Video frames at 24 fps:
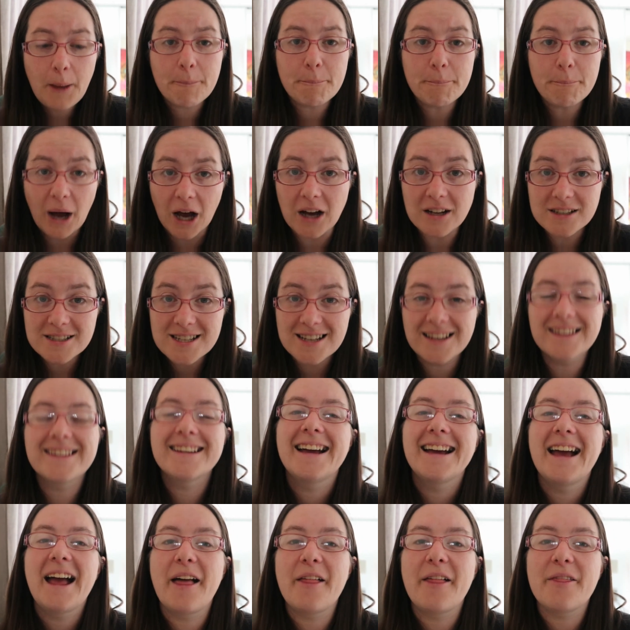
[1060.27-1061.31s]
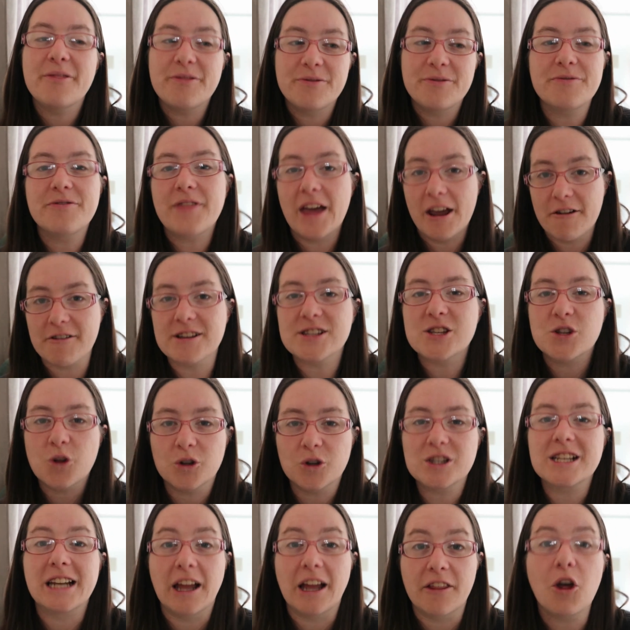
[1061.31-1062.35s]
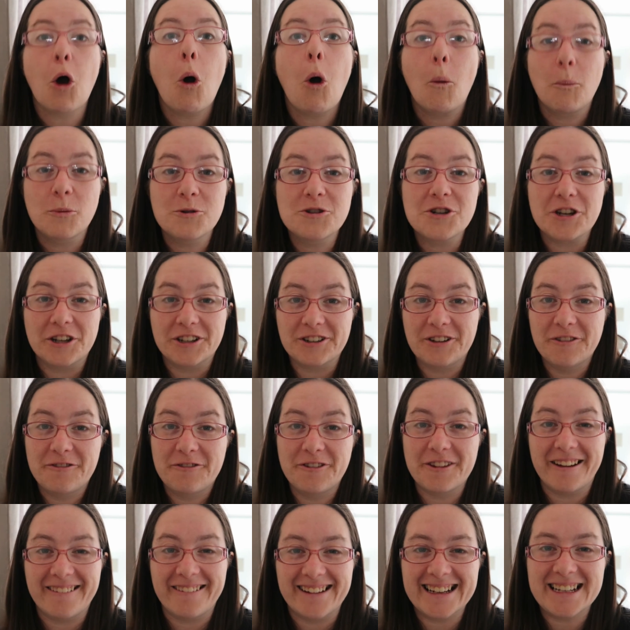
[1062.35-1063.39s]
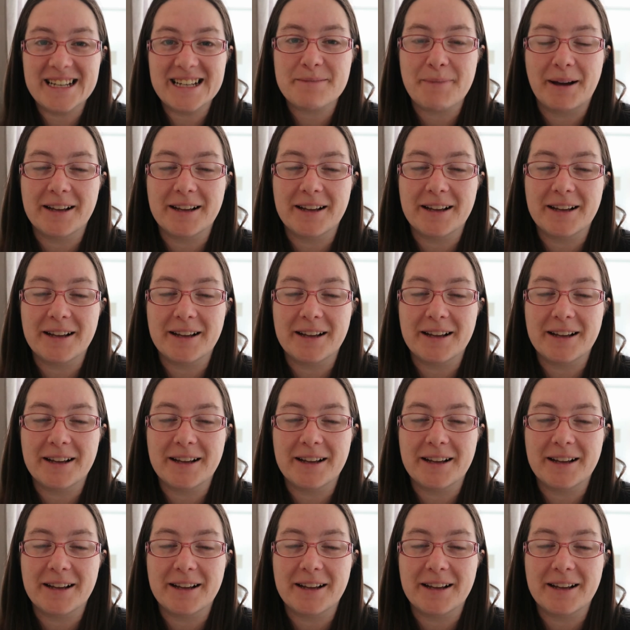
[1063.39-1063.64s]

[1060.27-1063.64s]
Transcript: But there is not another option for their English,